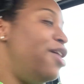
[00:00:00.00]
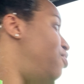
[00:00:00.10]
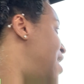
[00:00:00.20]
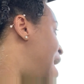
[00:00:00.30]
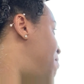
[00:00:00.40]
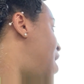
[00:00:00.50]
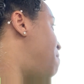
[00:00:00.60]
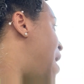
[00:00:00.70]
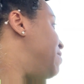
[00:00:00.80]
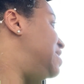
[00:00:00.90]
Do not make
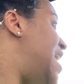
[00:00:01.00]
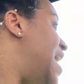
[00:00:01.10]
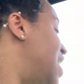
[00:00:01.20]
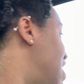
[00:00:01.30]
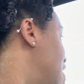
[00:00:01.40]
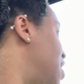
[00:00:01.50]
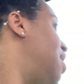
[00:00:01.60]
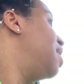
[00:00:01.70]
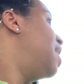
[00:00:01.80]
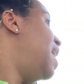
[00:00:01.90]
my mistake
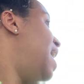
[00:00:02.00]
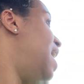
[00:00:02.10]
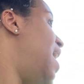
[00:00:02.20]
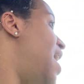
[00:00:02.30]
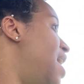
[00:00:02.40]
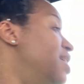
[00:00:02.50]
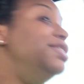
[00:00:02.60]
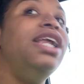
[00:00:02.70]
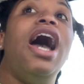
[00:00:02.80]
and